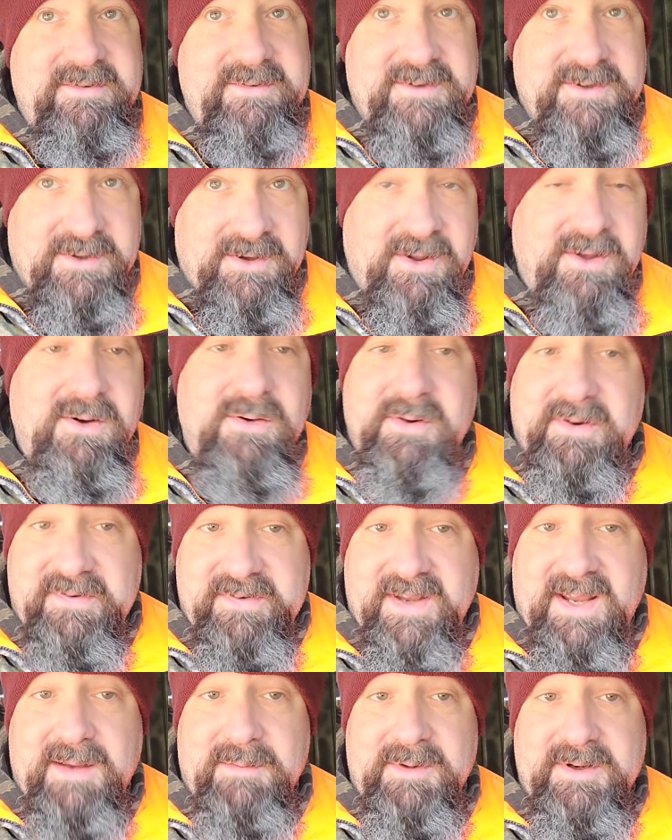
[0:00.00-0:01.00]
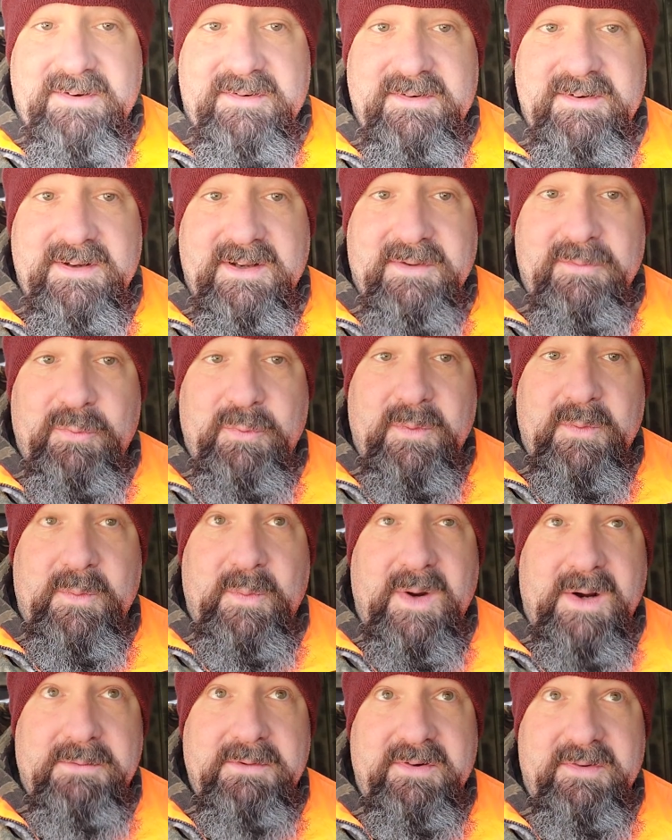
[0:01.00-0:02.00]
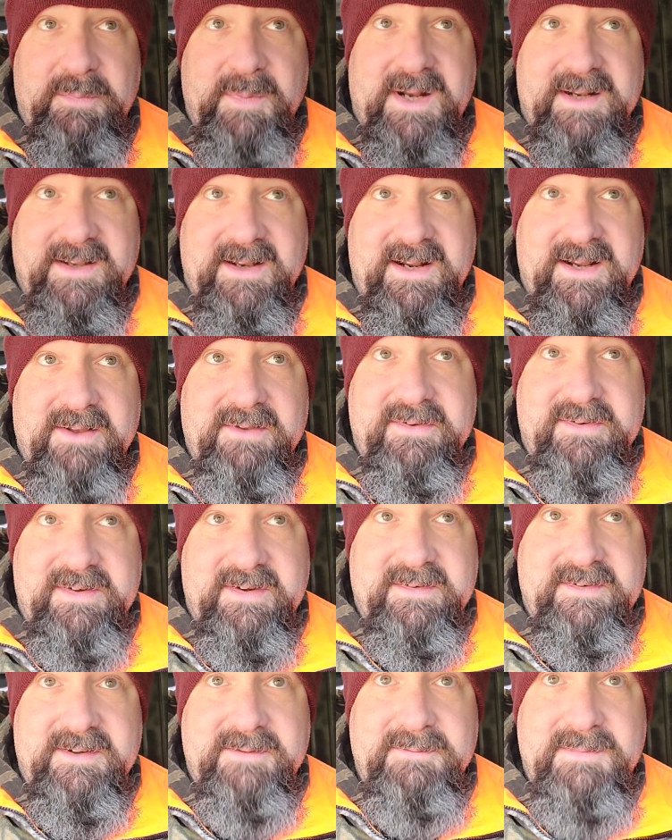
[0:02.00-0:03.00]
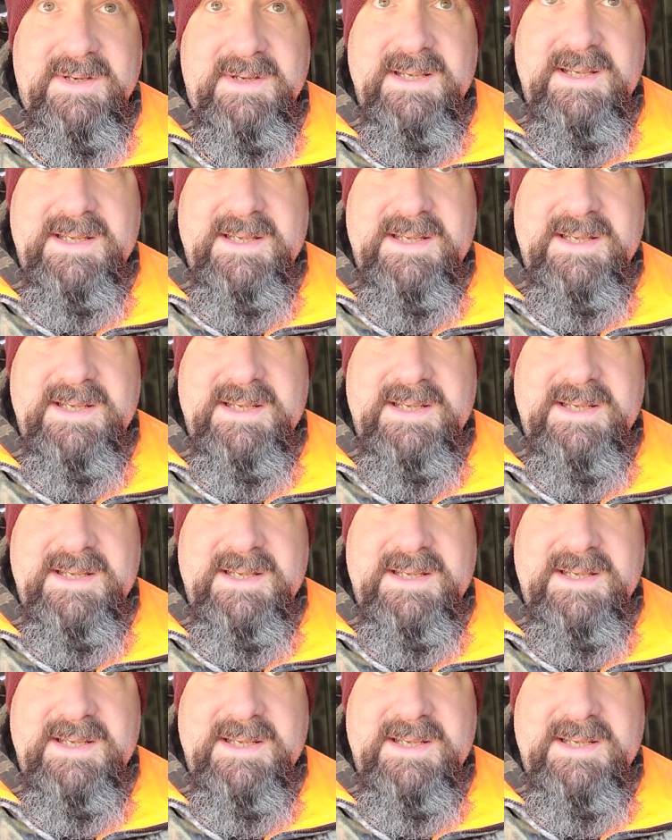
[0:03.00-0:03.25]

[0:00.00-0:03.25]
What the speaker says: long established and well-respected health system